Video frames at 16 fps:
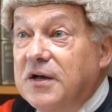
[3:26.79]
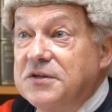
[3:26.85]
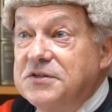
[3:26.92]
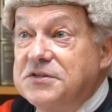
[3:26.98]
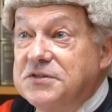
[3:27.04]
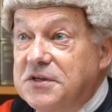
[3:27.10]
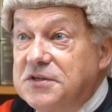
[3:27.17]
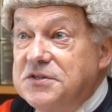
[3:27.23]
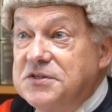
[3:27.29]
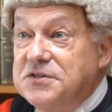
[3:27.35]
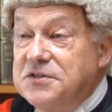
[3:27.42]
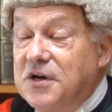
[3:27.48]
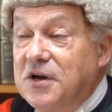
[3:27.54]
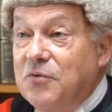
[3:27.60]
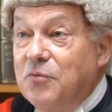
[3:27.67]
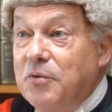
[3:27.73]
since
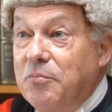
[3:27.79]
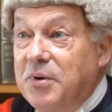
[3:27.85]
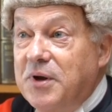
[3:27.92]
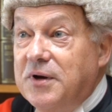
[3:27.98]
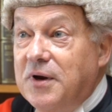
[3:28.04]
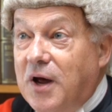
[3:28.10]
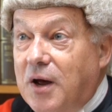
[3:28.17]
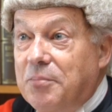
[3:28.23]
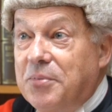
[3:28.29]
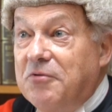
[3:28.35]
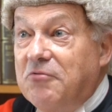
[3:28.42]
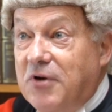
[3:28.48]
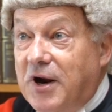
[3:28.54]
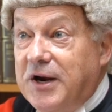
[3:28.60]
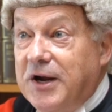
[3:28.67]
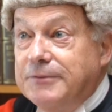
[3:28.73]
we've been up and
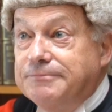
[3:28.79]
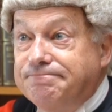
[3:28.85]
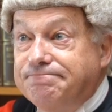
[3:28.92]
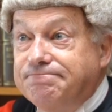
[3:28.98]
running.